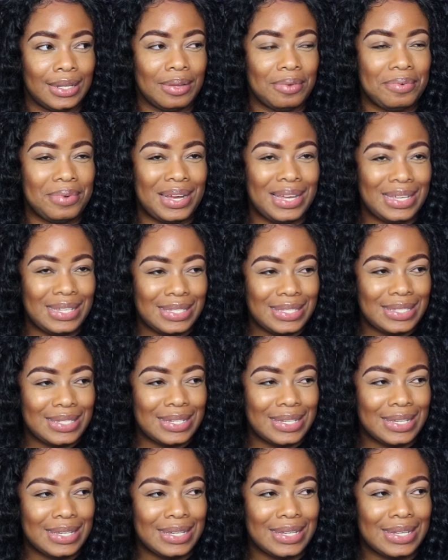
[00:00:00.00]

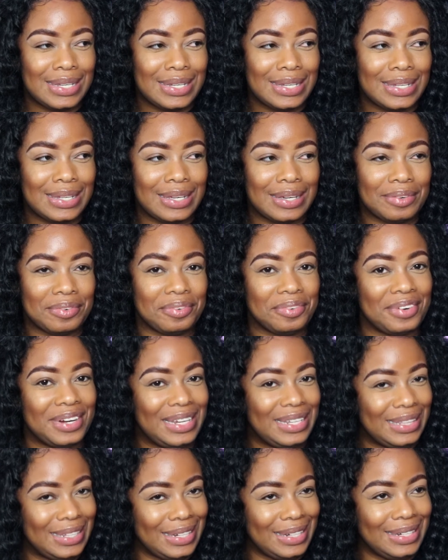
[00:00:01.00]
what?
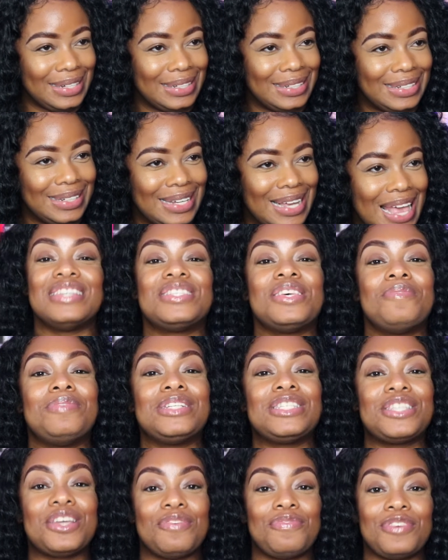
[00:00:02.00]
Really? So
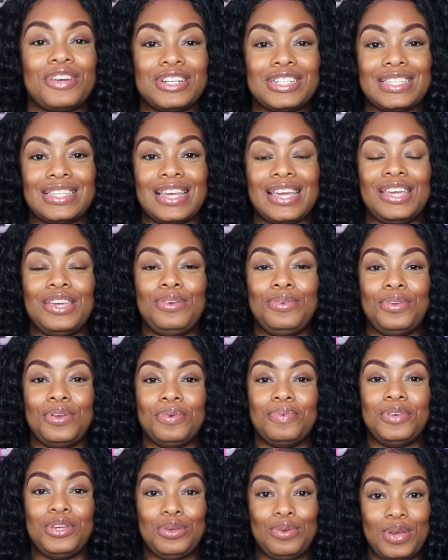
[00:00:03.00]
what's the first thing you do
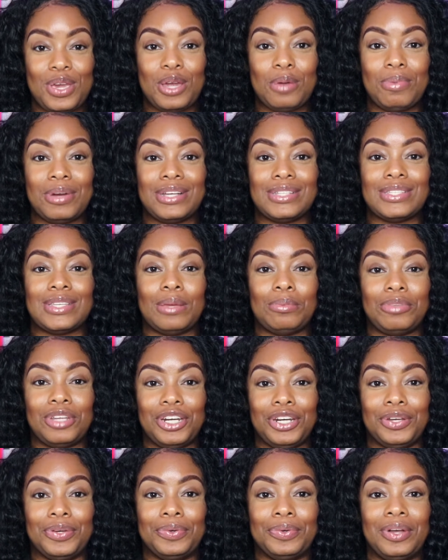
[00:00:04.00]
when you hear about
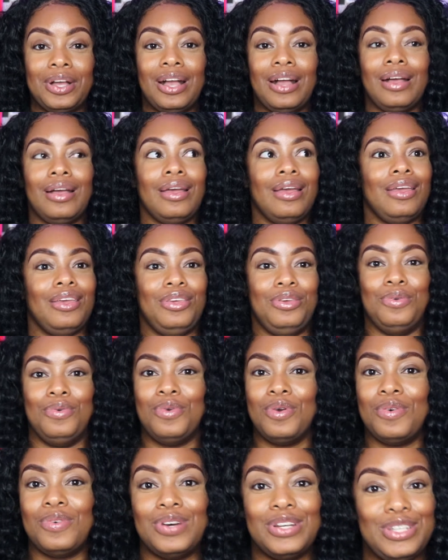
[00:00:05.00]
something new? You
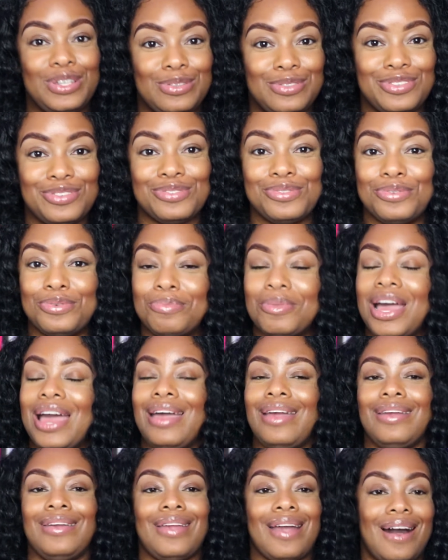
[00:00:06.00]
go on YouTube.
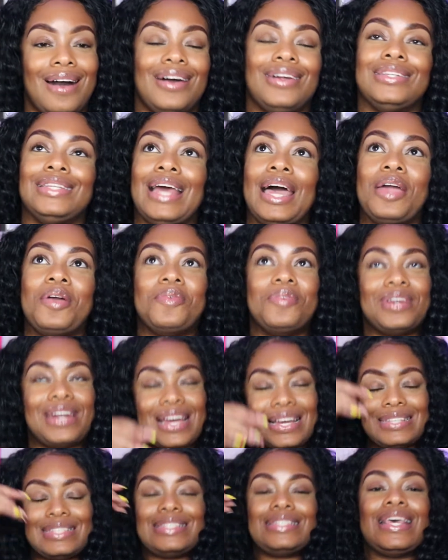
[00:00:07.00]
Y'all, like when
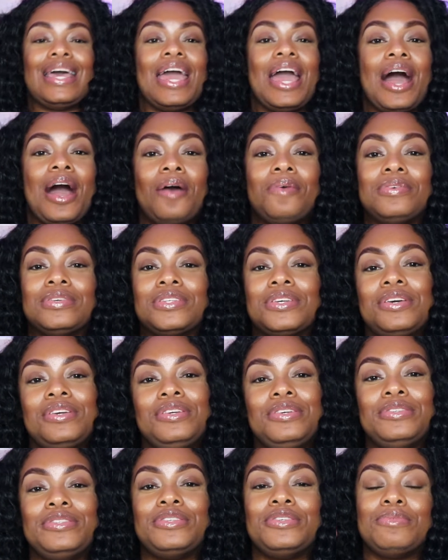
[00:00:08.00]
I say I was on
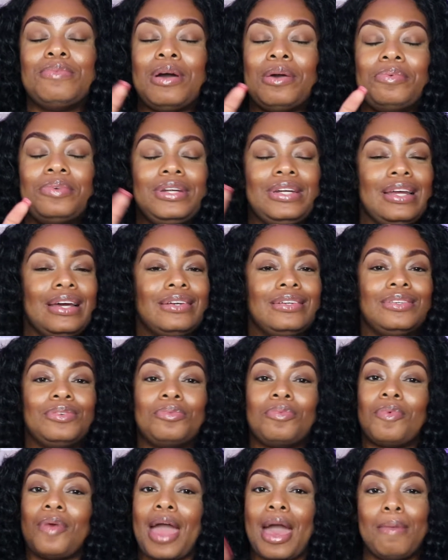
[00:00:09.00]
YouTube, I went down a
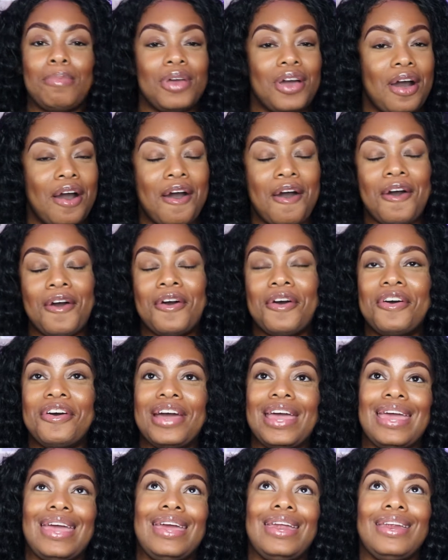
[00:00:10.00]
rabbit hole,
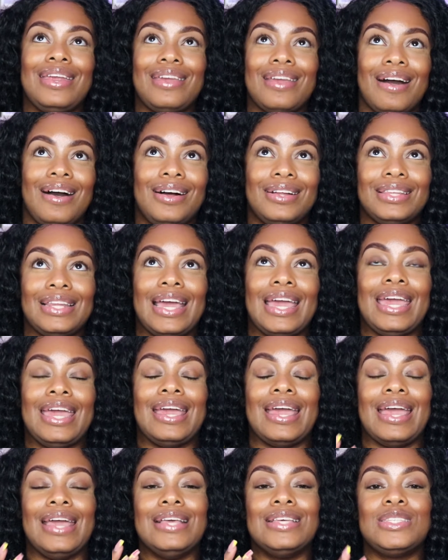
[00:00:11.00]
and y'all,
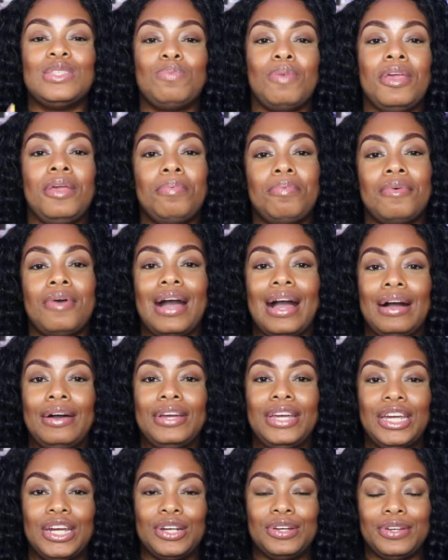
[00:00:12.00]
like it's people
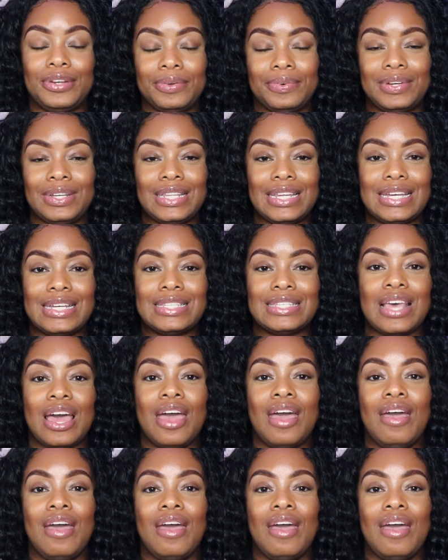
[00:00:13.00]
out here doing this